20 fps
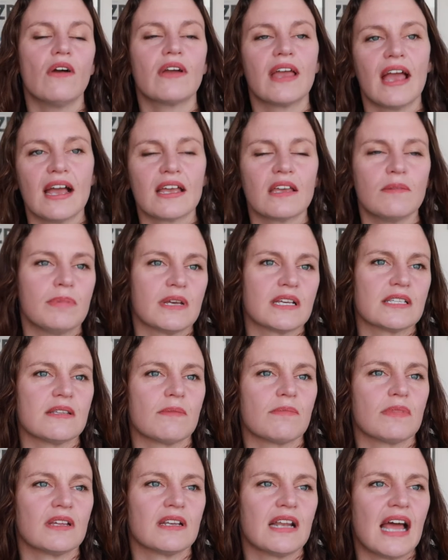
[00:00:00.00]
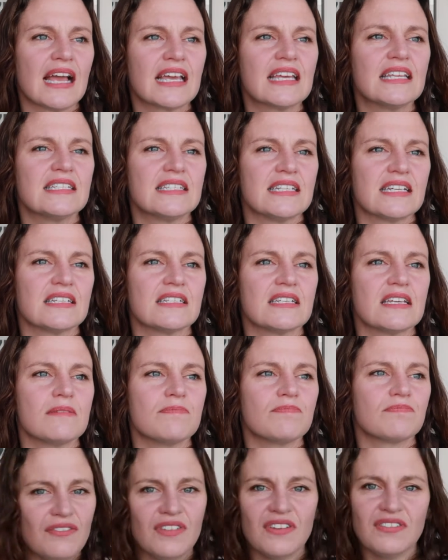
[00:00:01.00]
Okay, I can pick something. I can dig
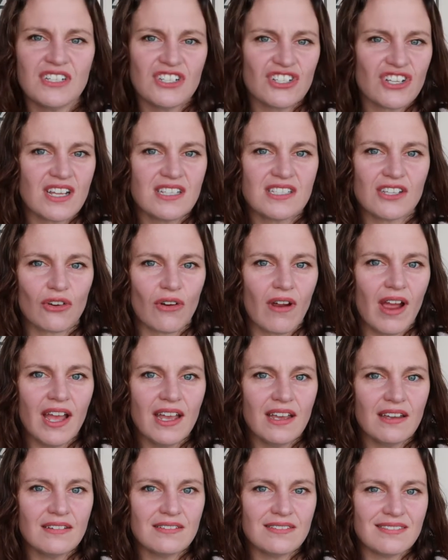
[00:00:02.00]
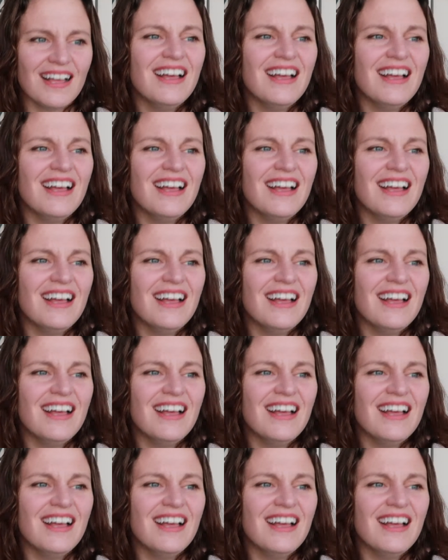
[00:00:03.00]
deep. 50 Shades of Grey?